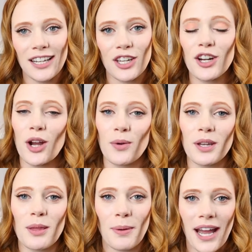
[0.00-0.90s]
you're going
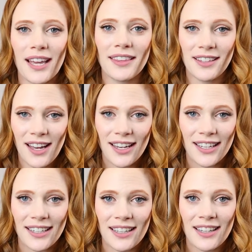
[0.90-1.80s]
to the back of the
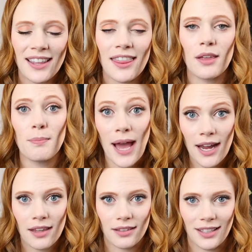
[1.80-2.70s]
line. The
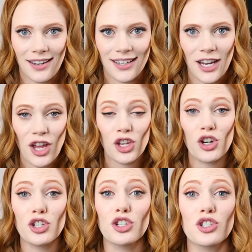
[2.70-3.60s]
back of the line.
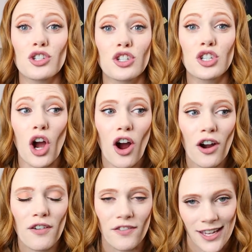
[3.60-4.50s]
You're
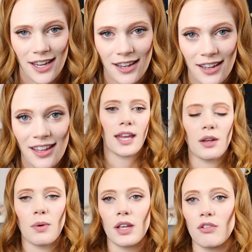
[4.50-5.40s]
starving.
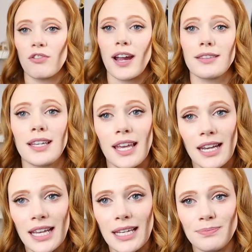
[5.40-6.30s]
Anyway, you finally
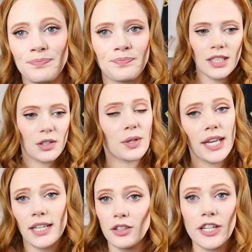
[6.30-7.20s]
get in. You
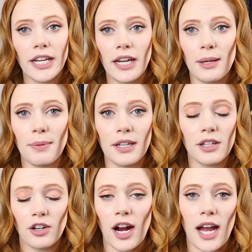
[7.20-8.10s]
can't look at anybody.
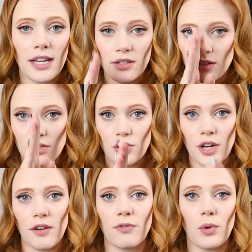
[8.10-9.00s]
Your eyes are
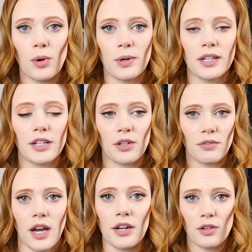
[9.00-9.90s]
straight forward, and
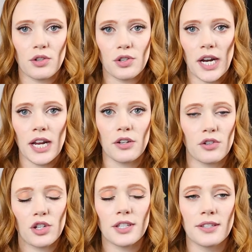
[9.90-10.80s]
you've got your tray, and
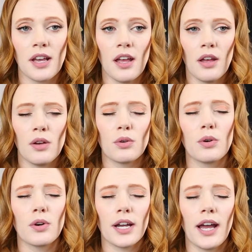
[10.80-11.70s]
you're just,
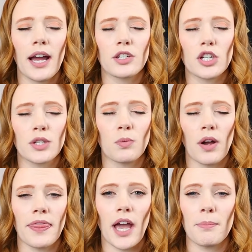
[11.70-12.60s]
ooh, I just
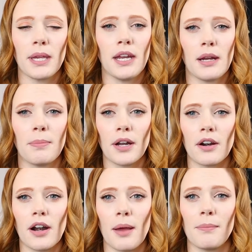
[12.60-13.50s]
want that peanut
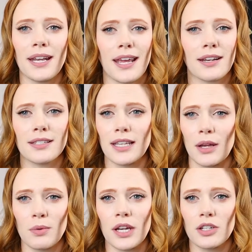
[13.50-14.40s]
butter and banana
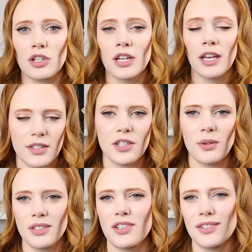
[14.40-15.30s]
sandwich.
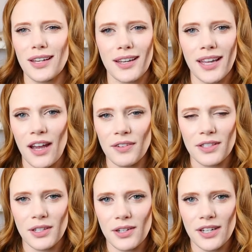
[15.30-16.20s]
So it's just like a
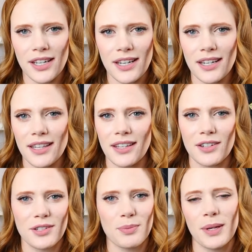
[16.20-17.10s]
cafeteria.
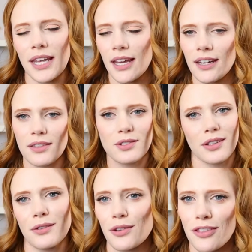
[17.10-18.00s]
There's spaghetti. There's
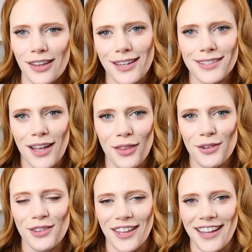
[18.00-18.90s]
other things
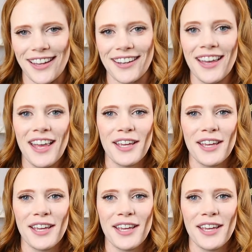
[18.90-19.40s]
other than,